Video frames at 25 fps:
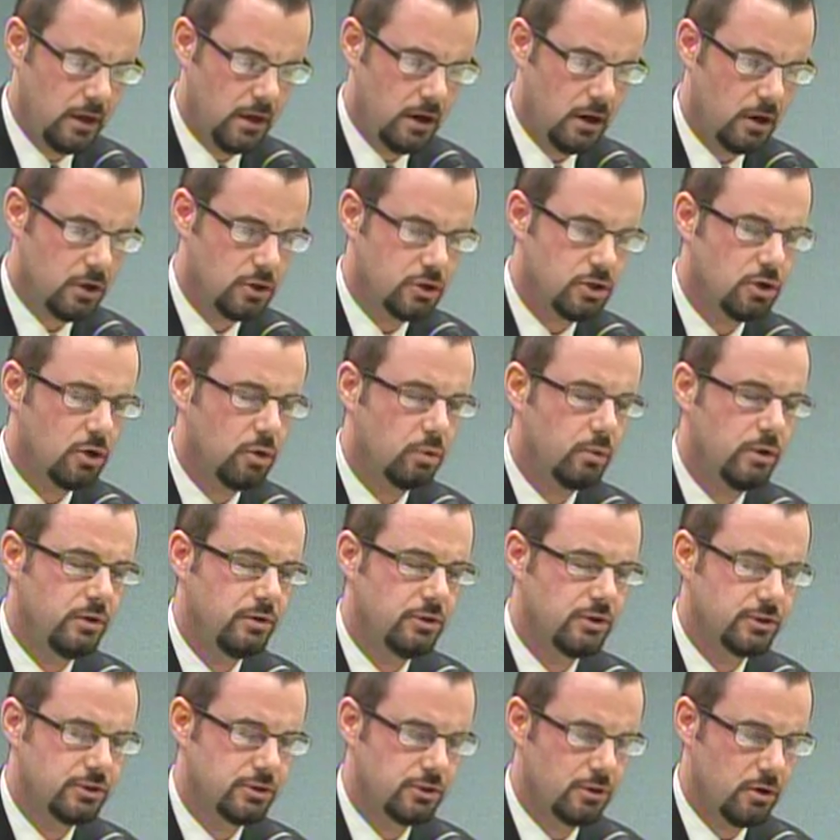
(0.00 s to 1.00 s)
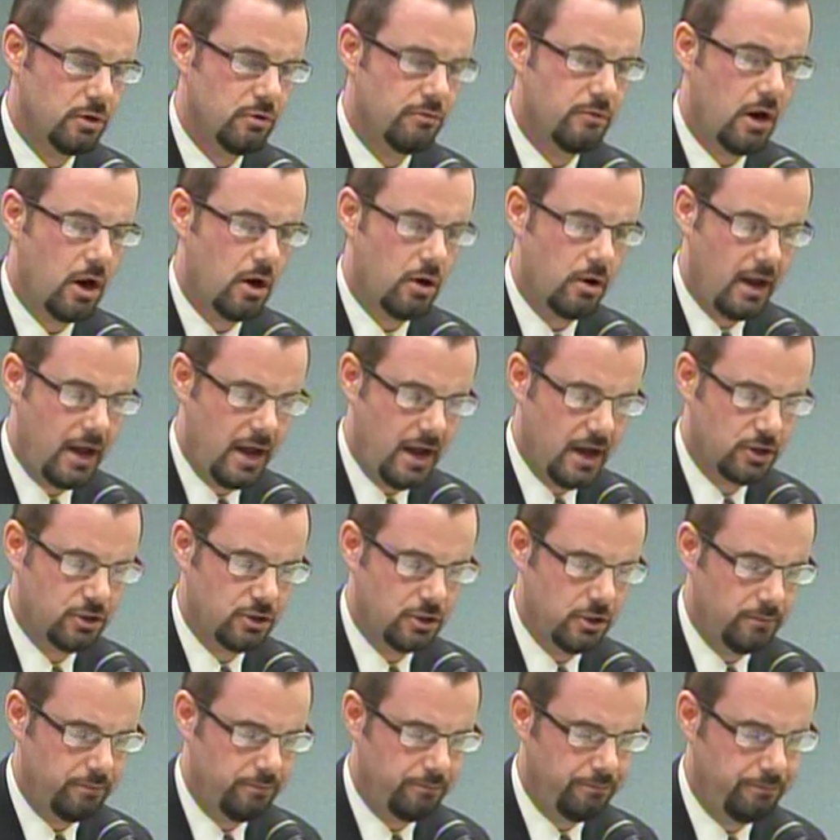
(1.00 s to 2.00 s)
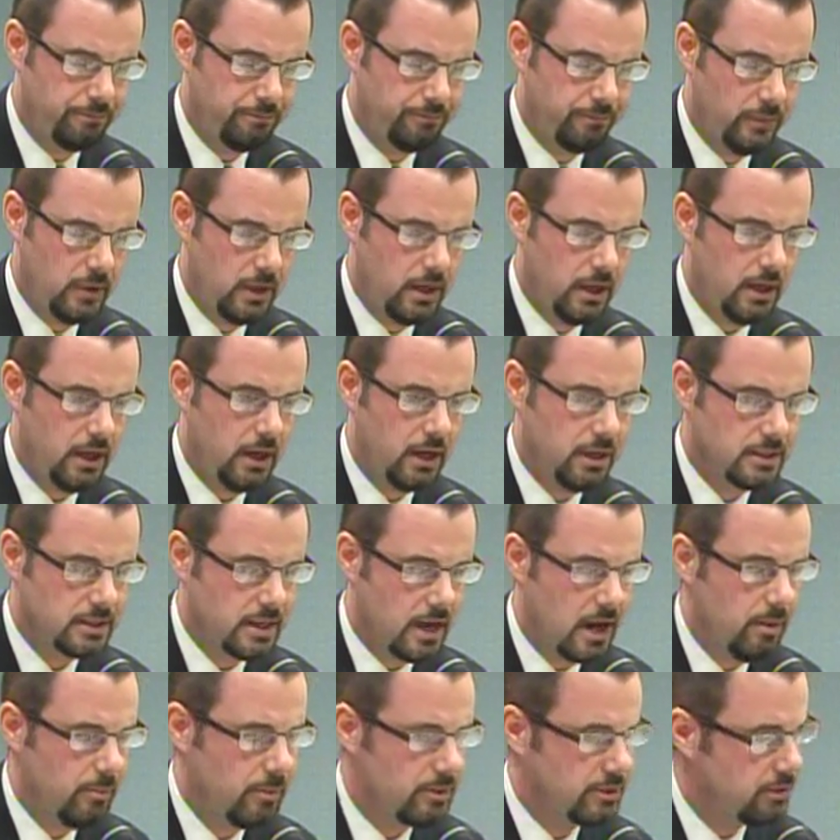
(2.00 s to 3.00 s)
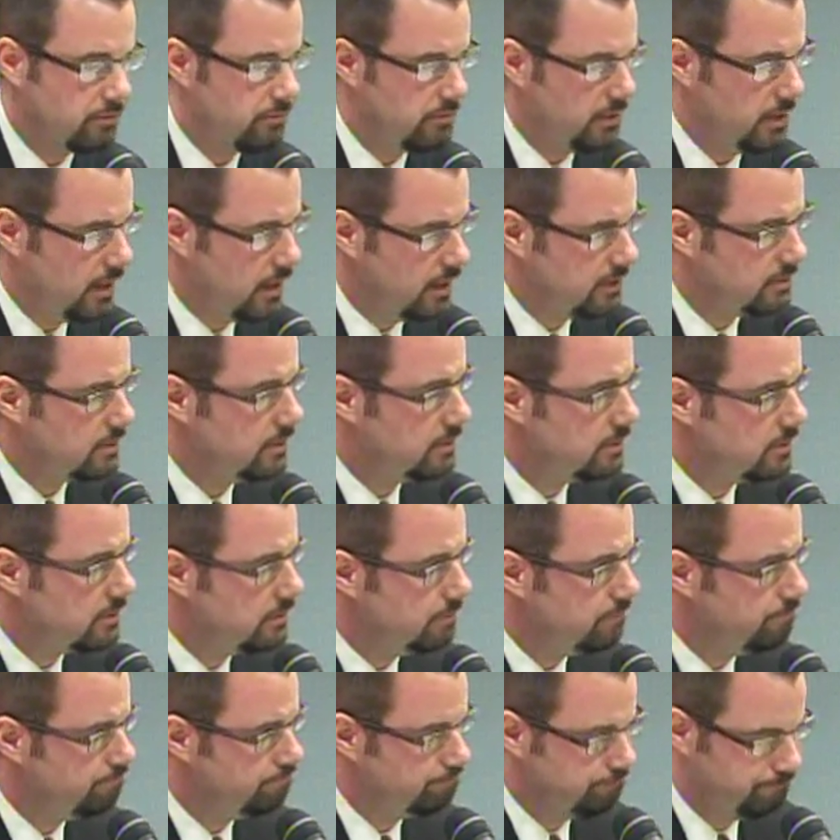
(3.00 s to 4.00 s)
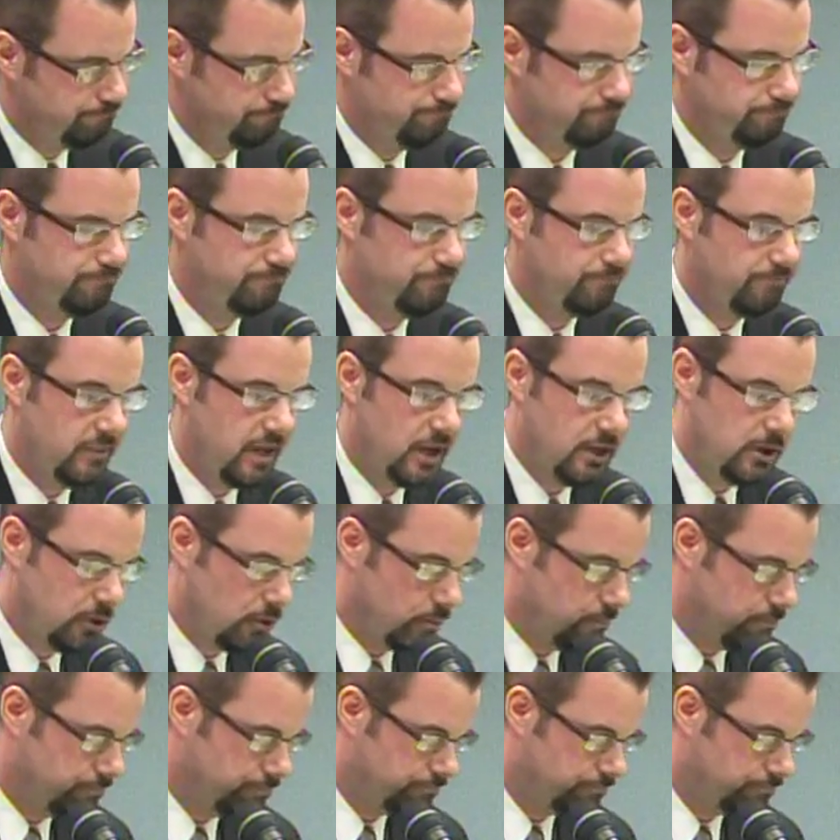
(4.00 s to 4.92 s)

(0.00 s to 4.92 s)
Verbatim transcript: Our children deserve our action, and time is of the essence. Thank you.